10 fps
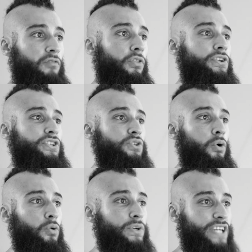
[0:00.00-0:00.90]
for the
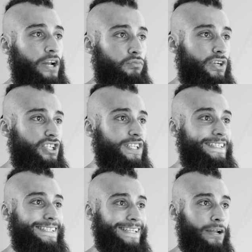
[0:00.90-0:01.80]
disorder which had originally
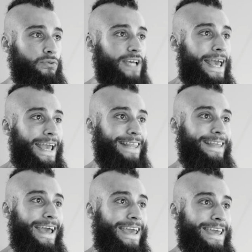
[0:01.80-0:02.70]
settled in
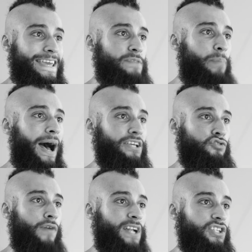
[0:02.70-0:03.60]
the head
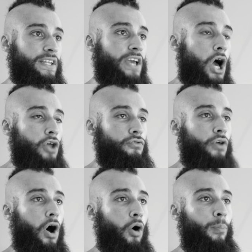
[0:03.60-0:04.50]
passed gradually through
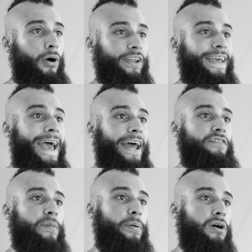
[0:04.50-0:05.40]
the whole body, and
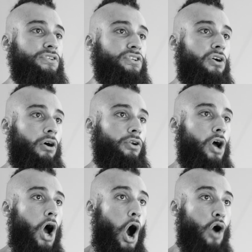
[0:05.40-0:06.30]
if a person got
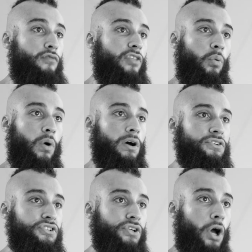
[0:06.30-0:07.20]
over the
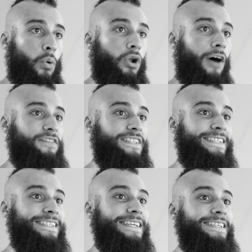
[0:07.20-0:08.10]
worst, would often
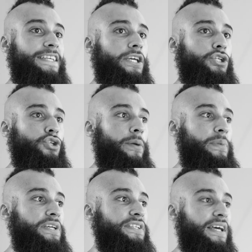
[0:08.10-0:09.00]
seize the
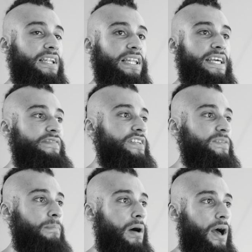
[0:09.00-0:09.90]
extremities and leave
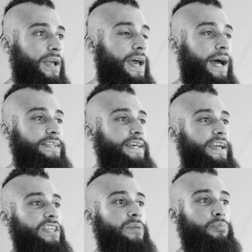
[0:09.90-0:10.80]
its mark,
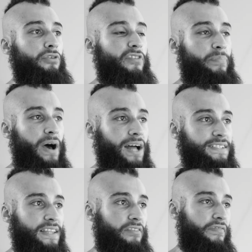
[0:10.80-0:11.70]
attacking the privy
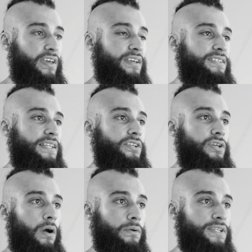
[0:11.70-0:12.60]
parts and the fingers and the
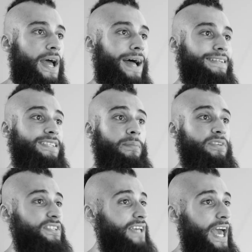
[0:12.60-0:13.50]
toes, and some
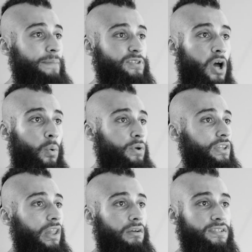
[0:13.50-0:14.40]
escaped with
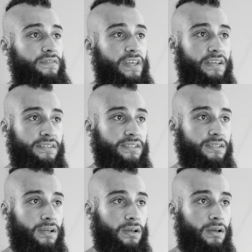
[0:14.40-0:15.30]
the loss of
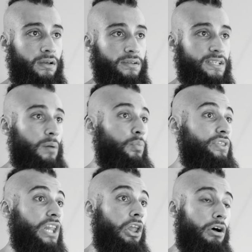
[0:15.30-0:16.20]
these, some
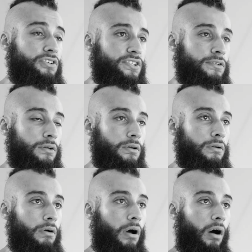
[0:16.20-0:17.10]
with the loss
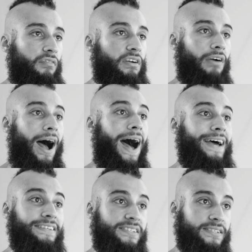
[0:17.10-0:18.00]
of their
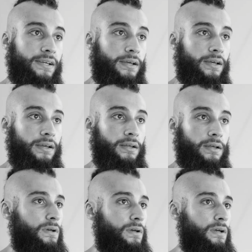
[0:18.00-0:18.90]
eyes.
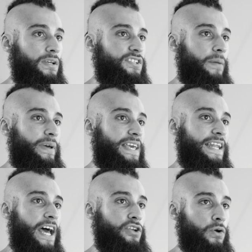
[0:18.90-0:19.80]
Some
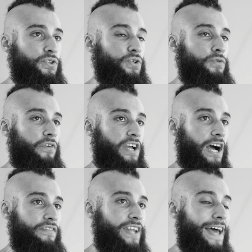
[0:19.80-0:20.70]
again had no sooner
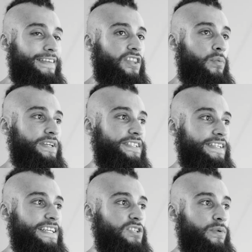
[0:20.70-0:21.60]
recovered than they were
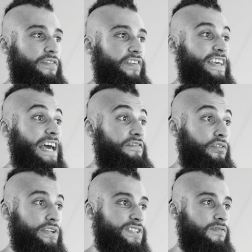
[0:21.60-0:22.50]
seized with
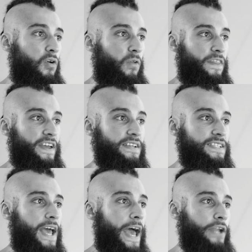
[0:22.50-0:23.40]
forgetfulness of all
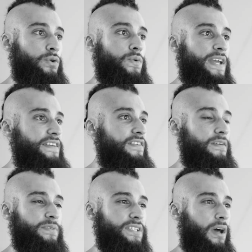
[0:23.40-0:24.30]
things, and knew neither
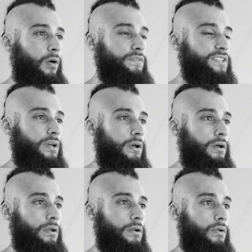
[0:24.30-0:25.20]
themselves
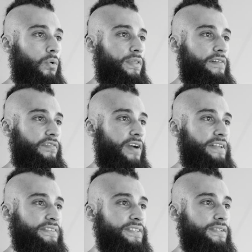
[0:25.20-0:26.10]
nor their
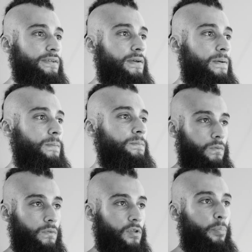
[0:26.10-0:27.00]
friends.
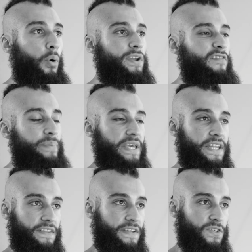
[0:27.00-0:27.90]
The point of
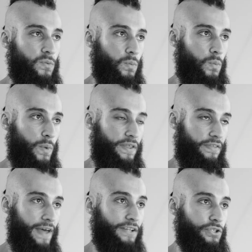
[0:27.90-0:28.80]
beginning this
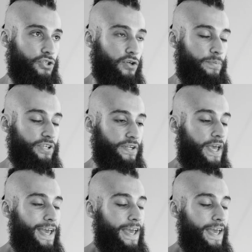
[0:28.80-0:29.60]
with that description